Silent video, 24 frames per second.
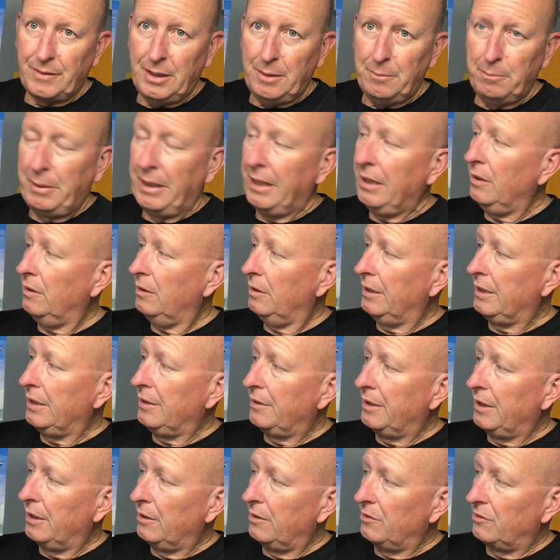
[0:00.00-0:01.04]
apparently
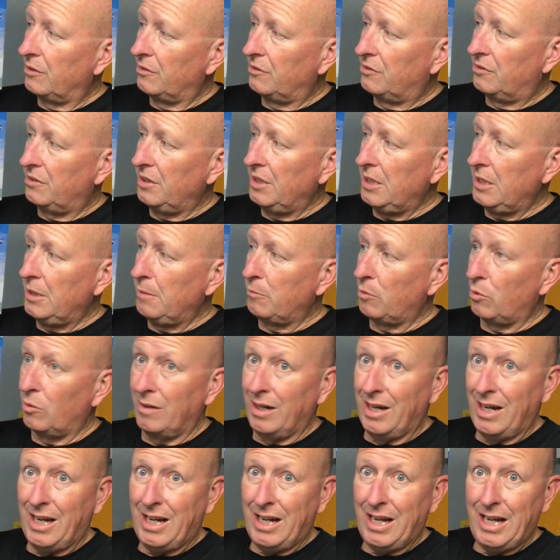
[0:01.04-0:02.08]
there's a seam
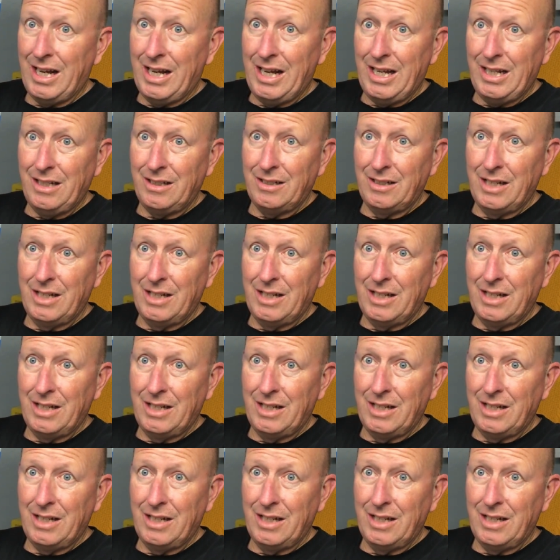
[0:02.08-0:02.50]
right